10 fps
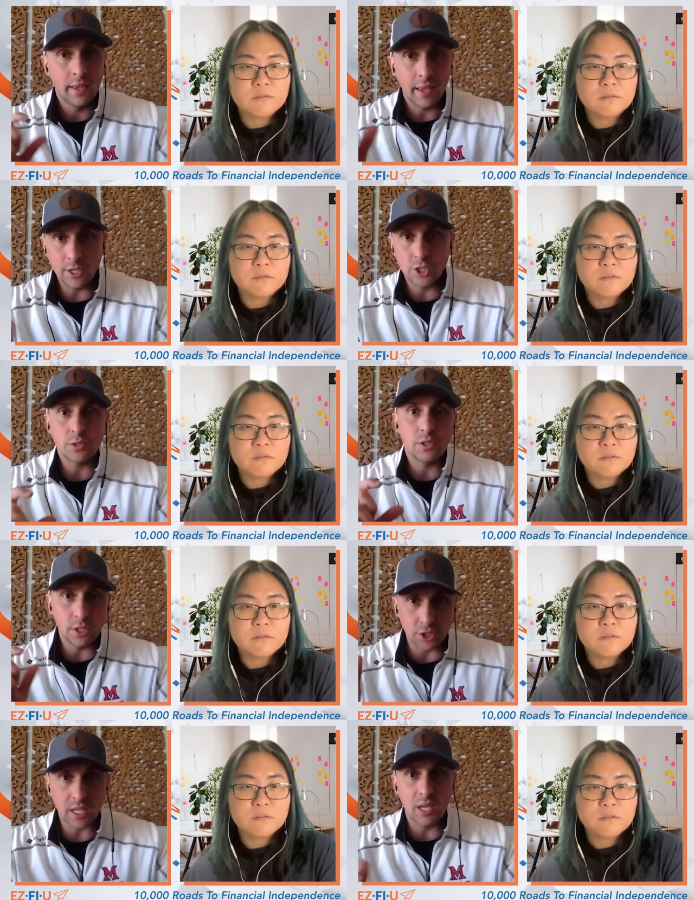Speaker 1: and just,
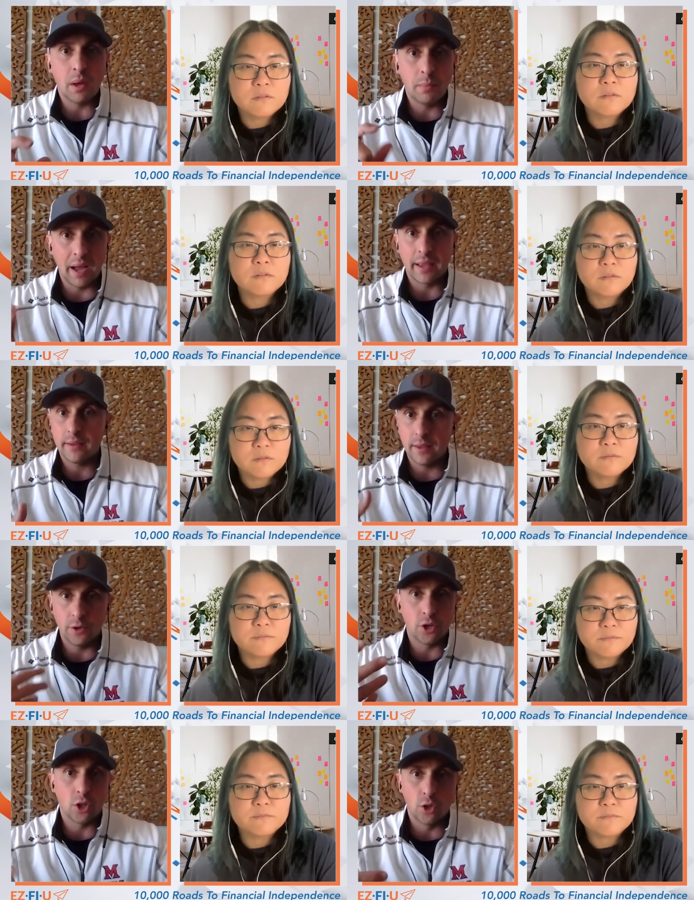just keep on buying. You know,
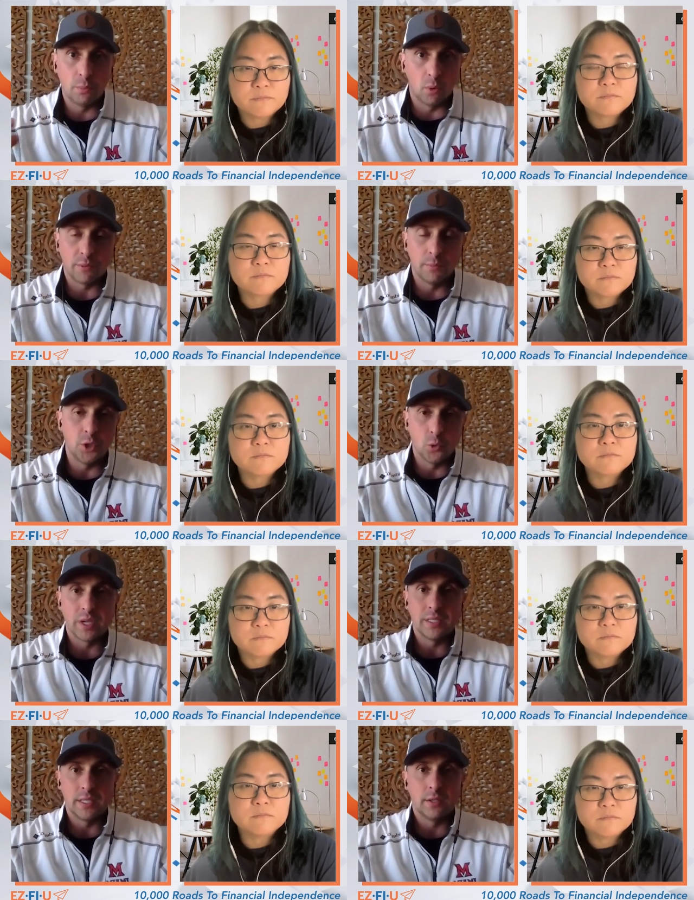you're going to learn more from doing a
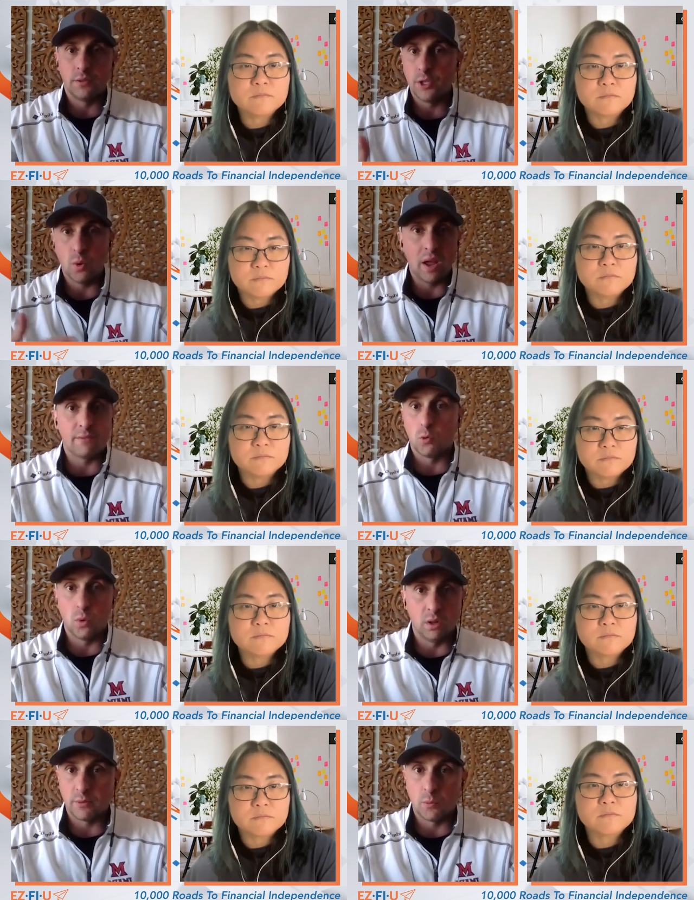deal than you ever
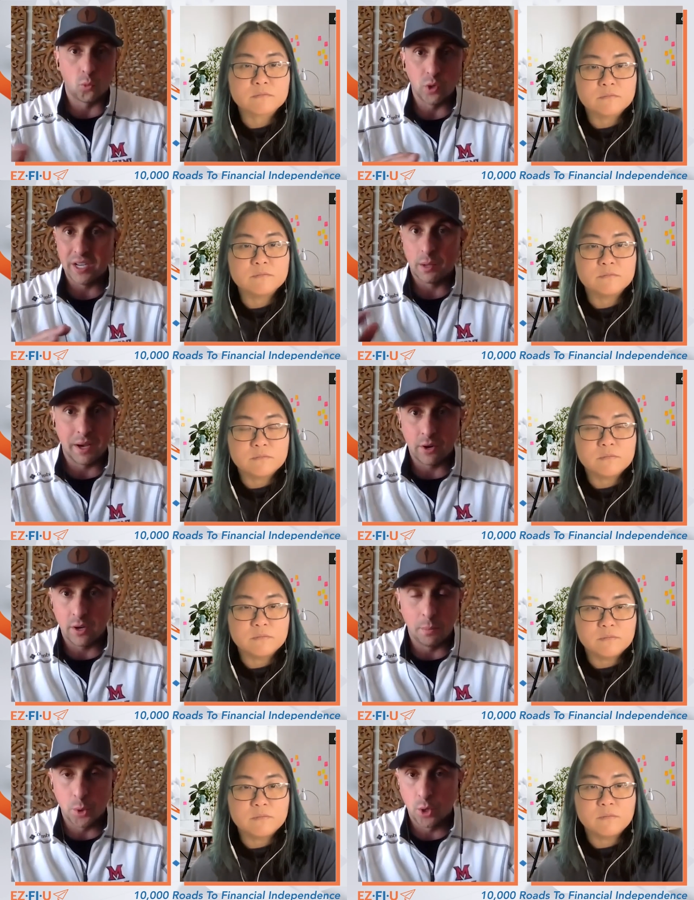will from reading about it in a
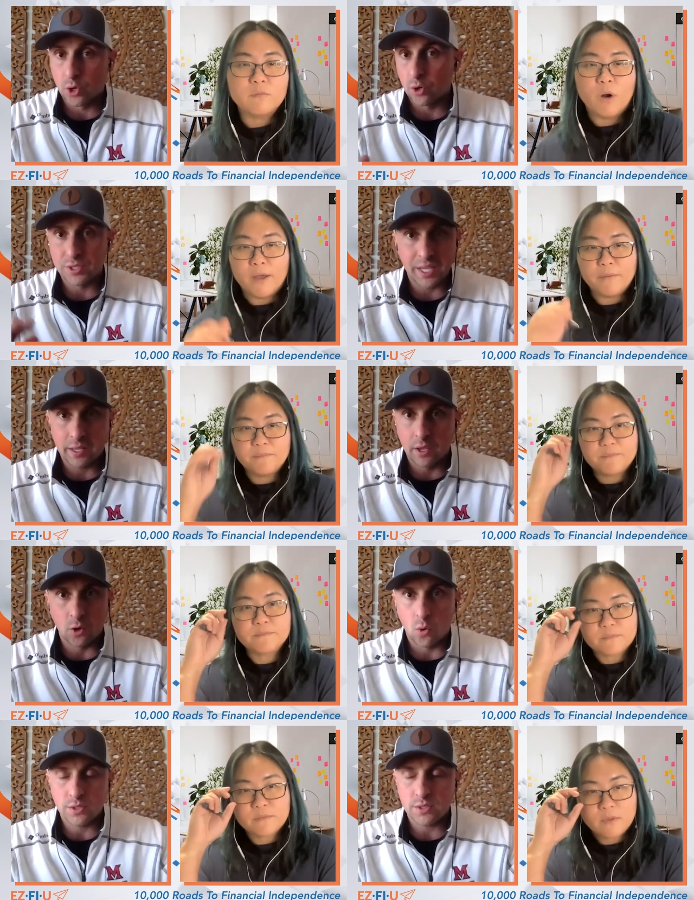book or right. taking a
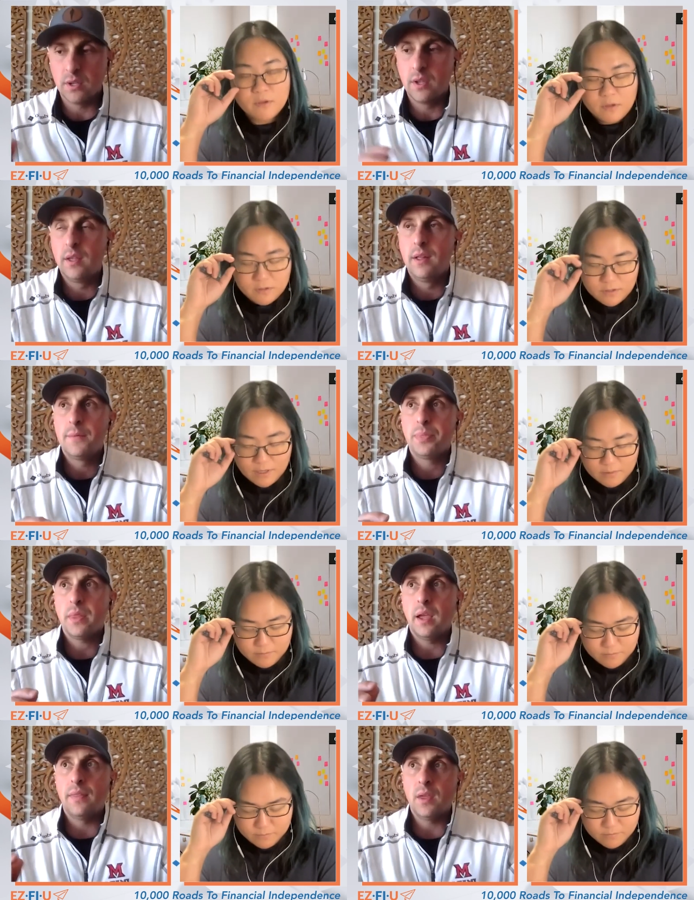course. Yeah.
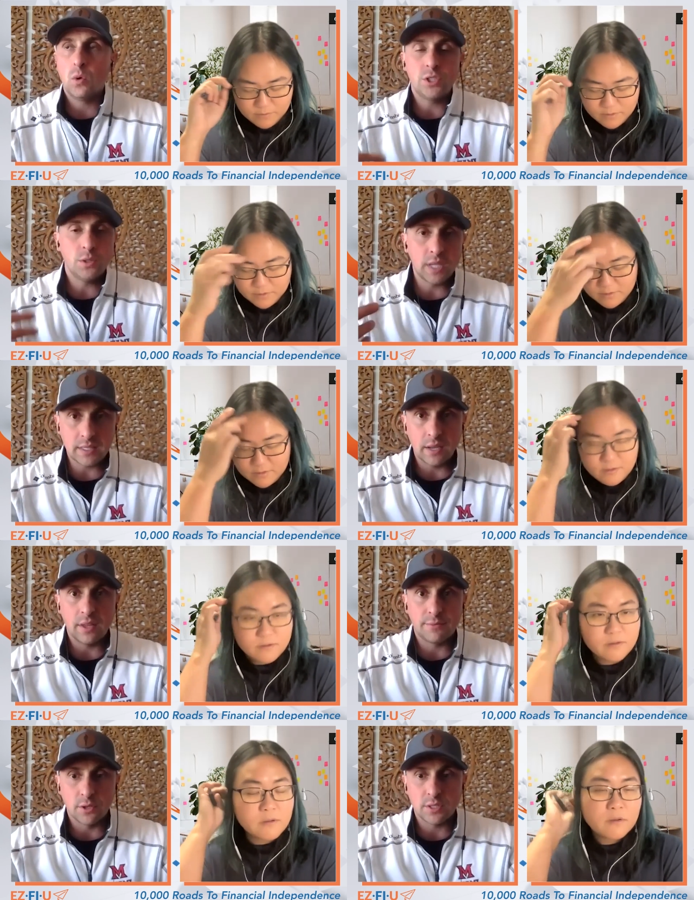And then once you take down
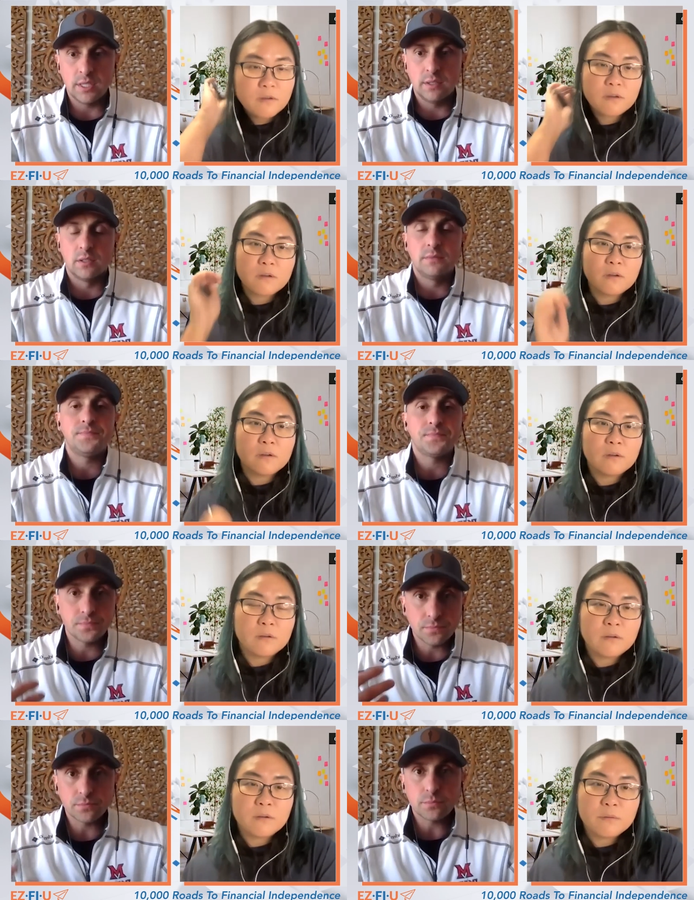that first deal,
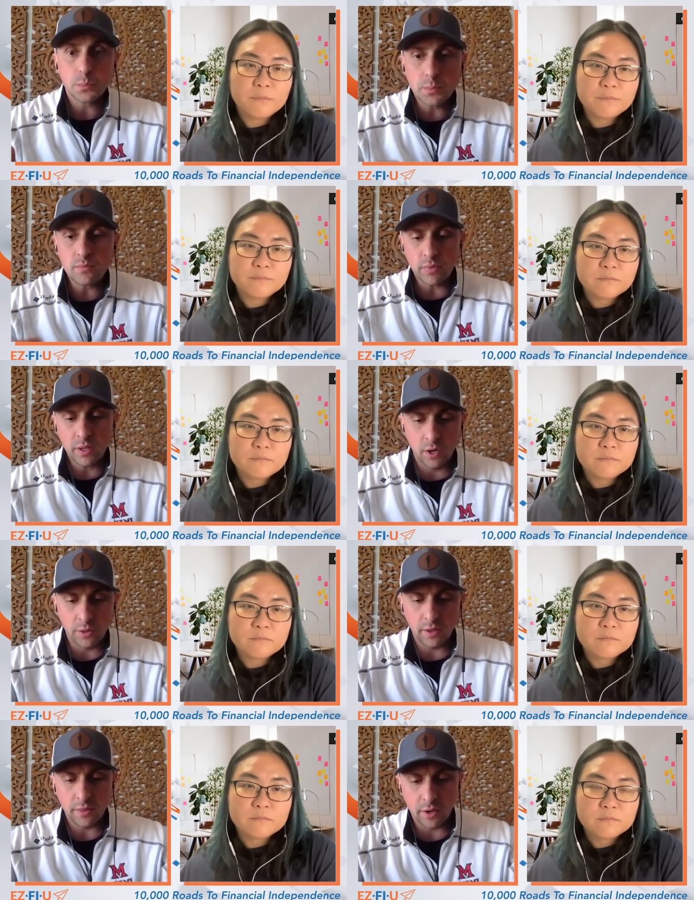you know,
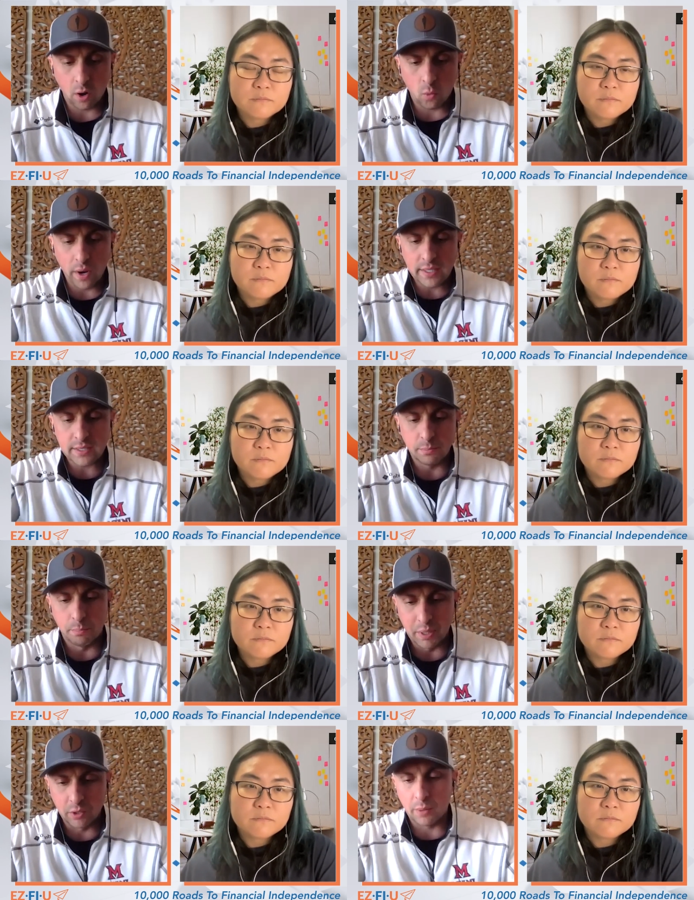th- there are ways to
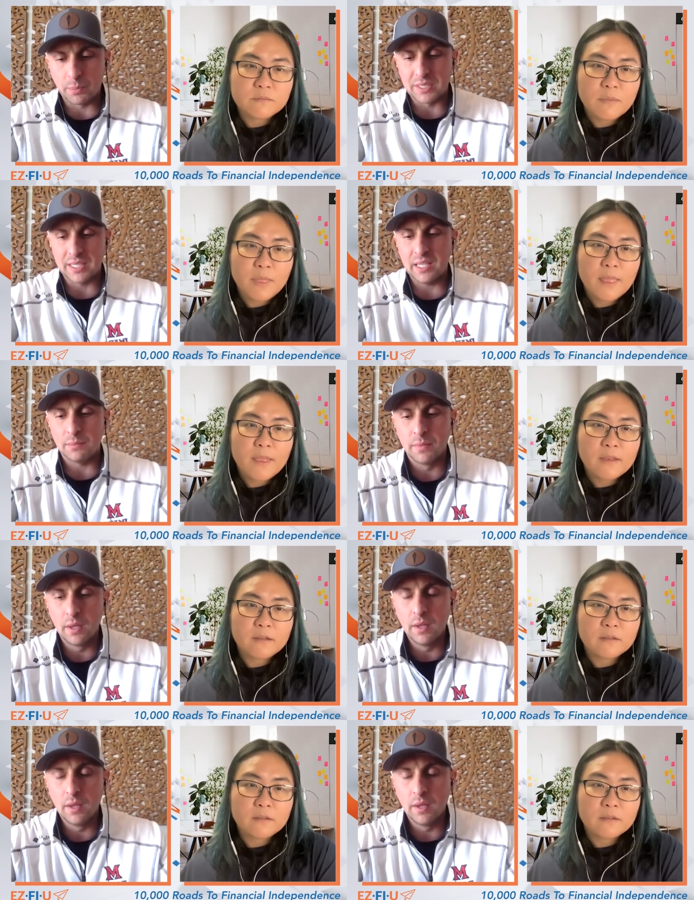build up a team